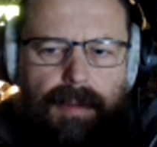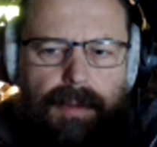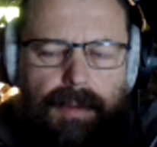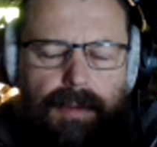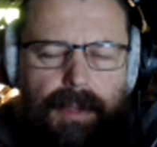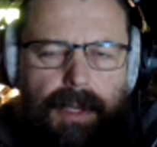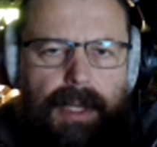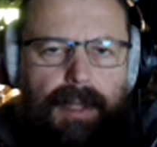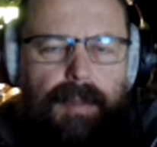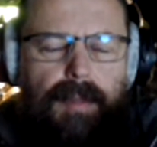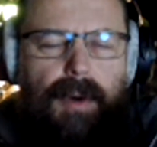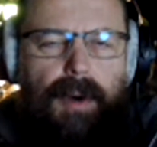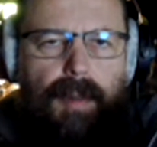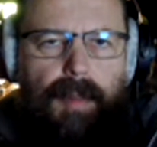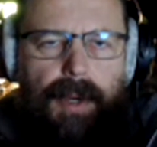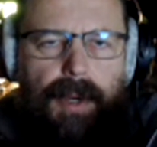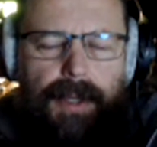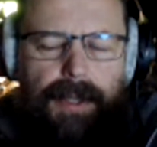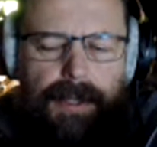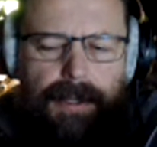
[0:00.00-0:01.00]
get more
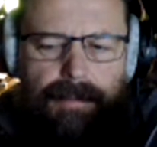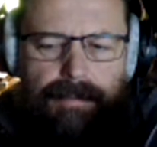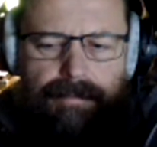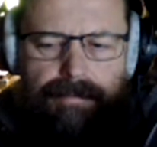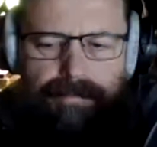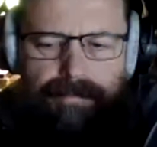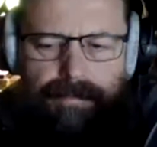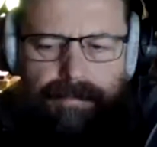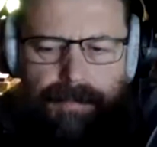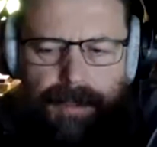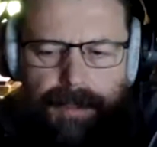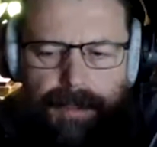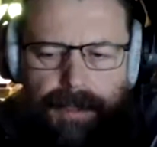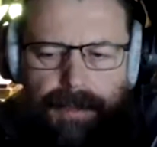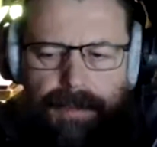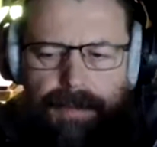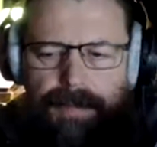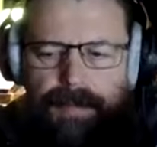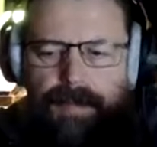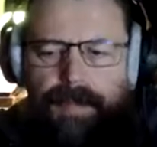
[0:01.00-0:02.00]
money, you know?
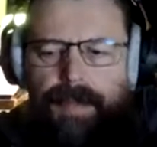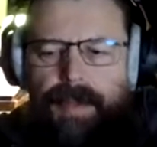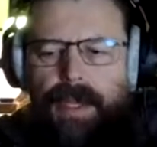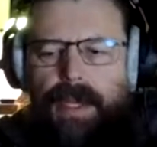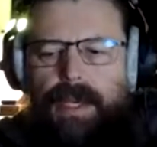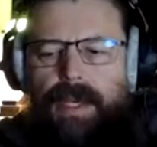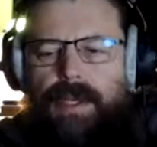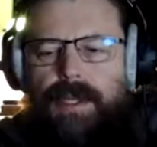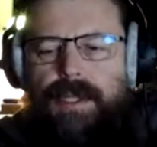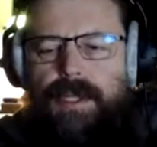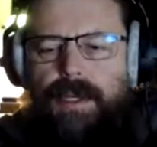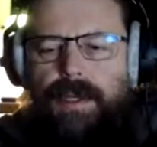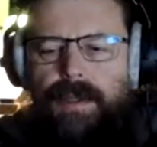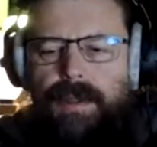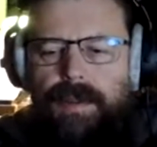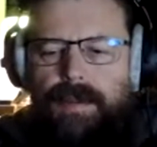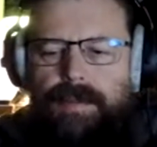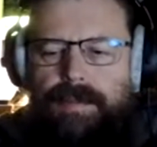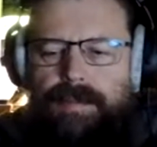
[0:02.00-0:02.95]
So